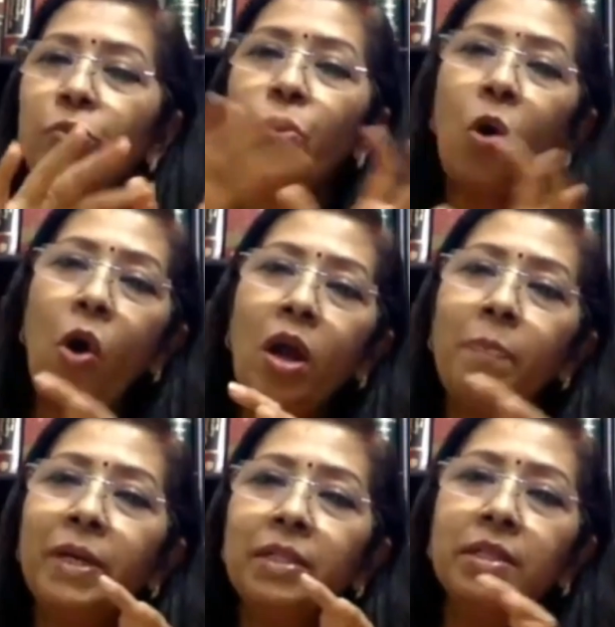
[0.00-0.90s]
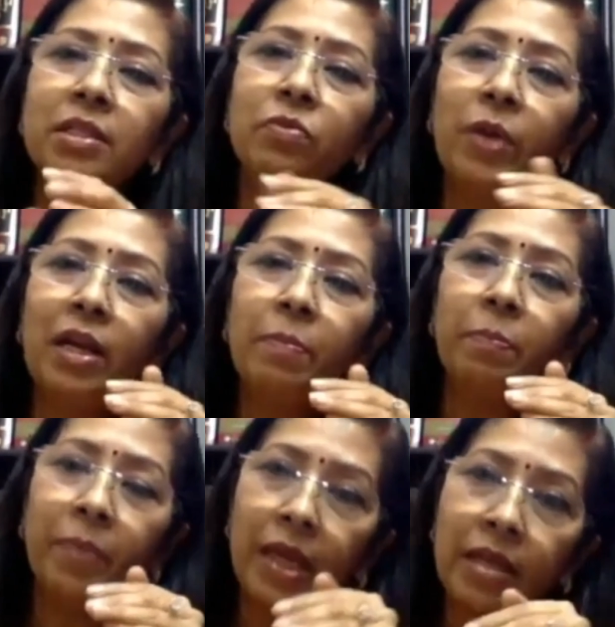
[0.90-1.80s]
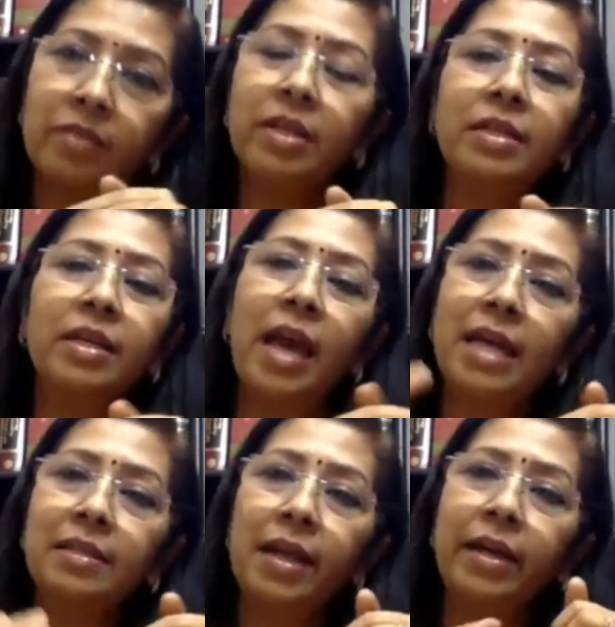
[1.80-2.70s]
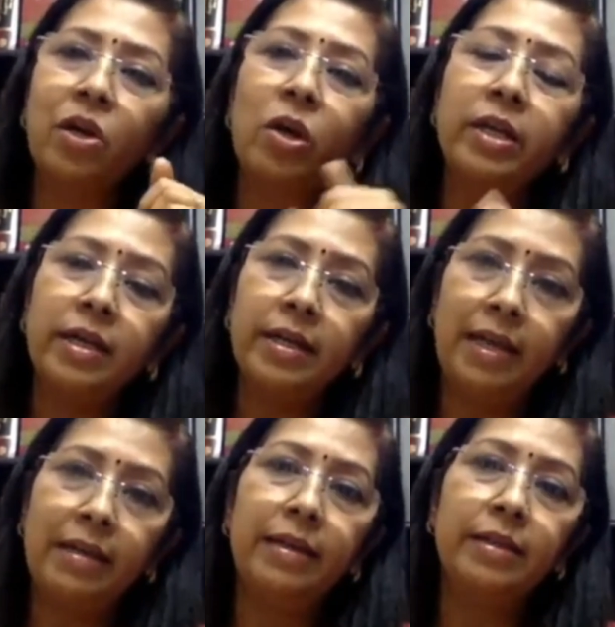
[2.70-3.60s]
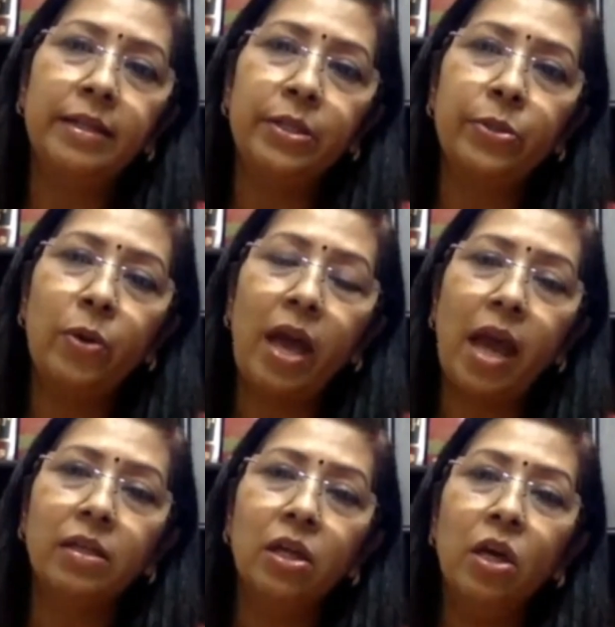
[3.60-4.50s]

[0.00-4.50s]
who all persons will be treated as landlord under Delhi Rent Control Act,